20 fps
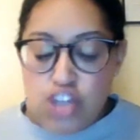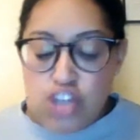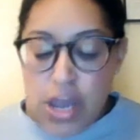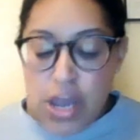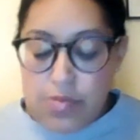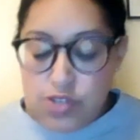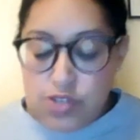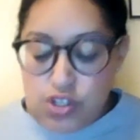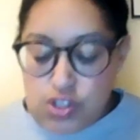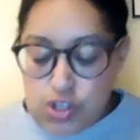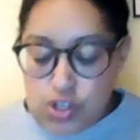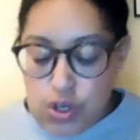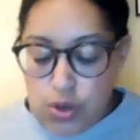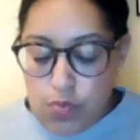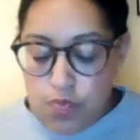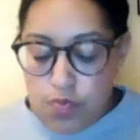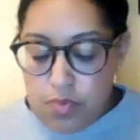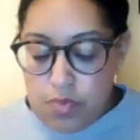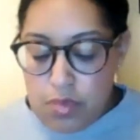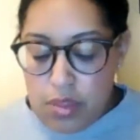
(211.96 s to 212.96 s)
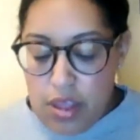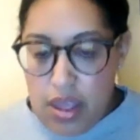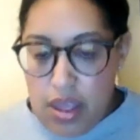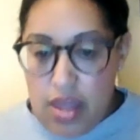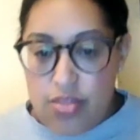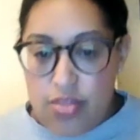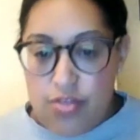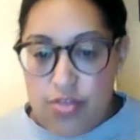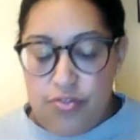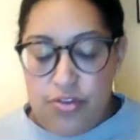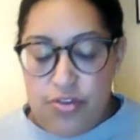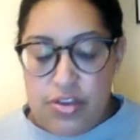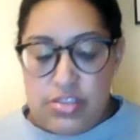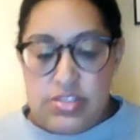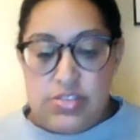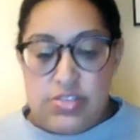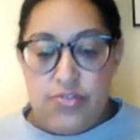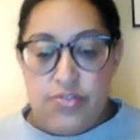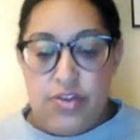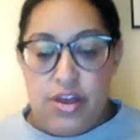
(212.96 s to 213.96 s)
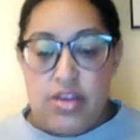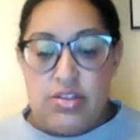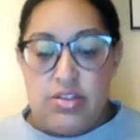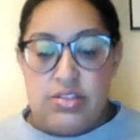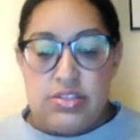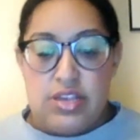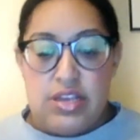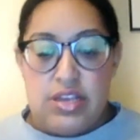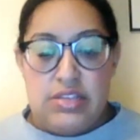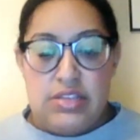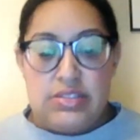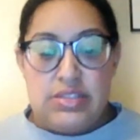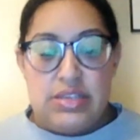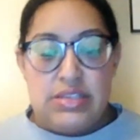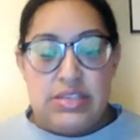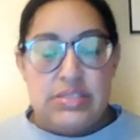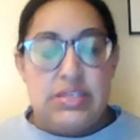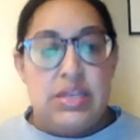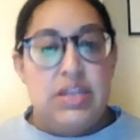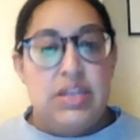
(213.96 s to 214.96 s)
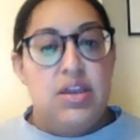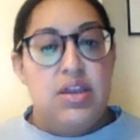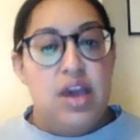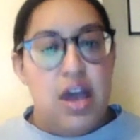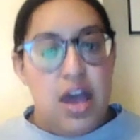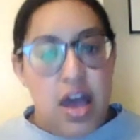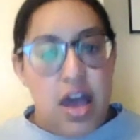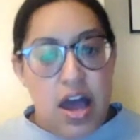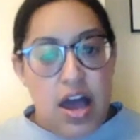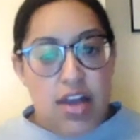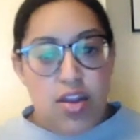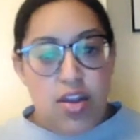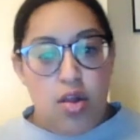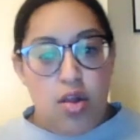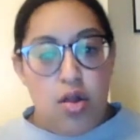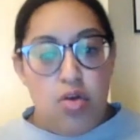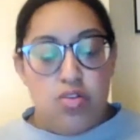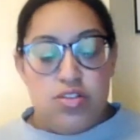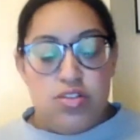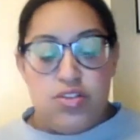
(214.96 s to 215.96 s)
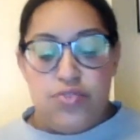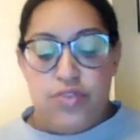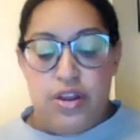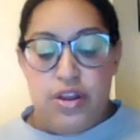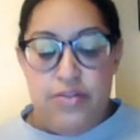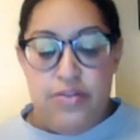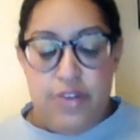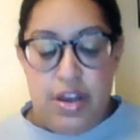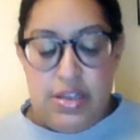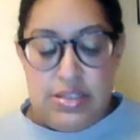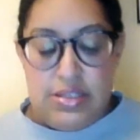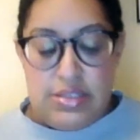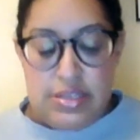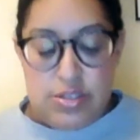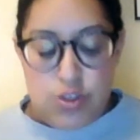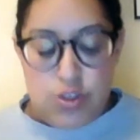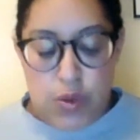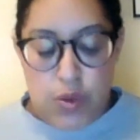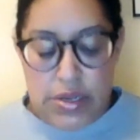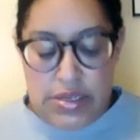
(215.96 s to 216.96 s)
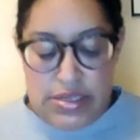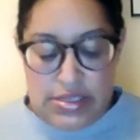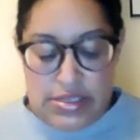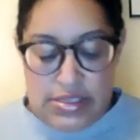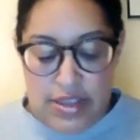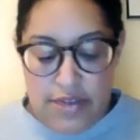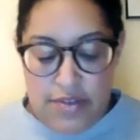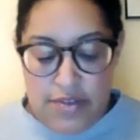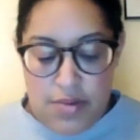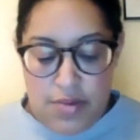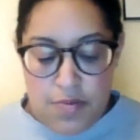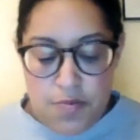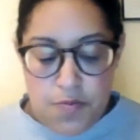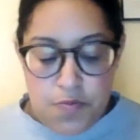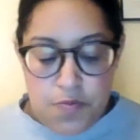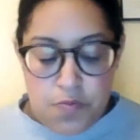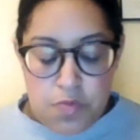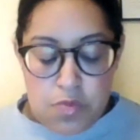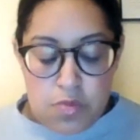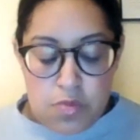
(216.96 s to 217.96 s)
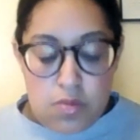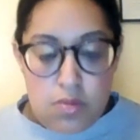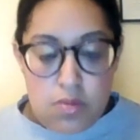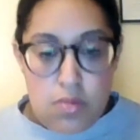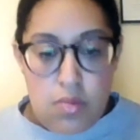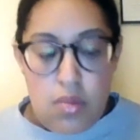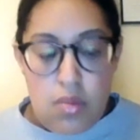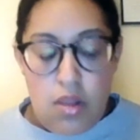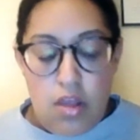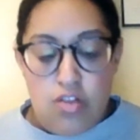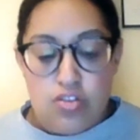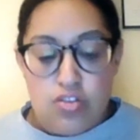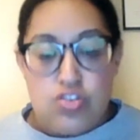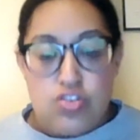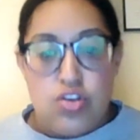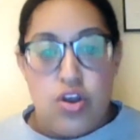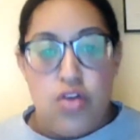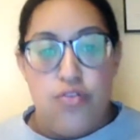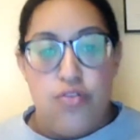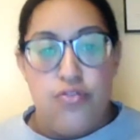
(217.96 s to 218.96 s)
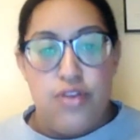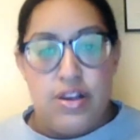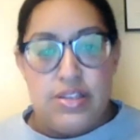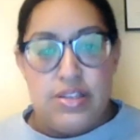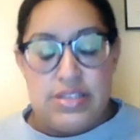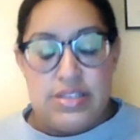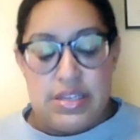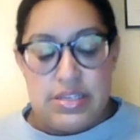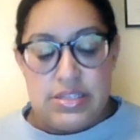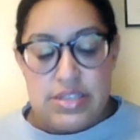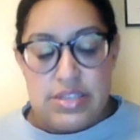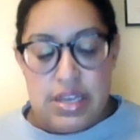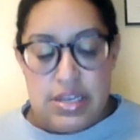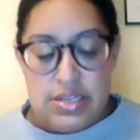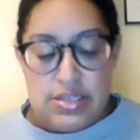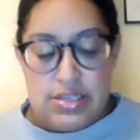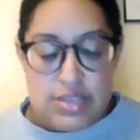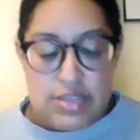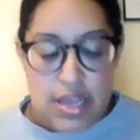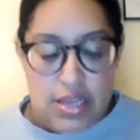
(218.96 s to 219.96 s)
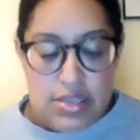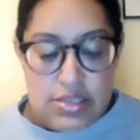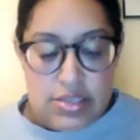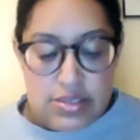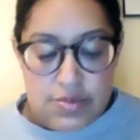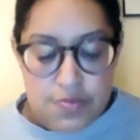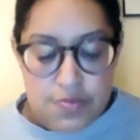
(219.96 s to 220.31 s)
chapter 2. And the first verse is 16, and I'll also read verse 27. So, verse 16 says,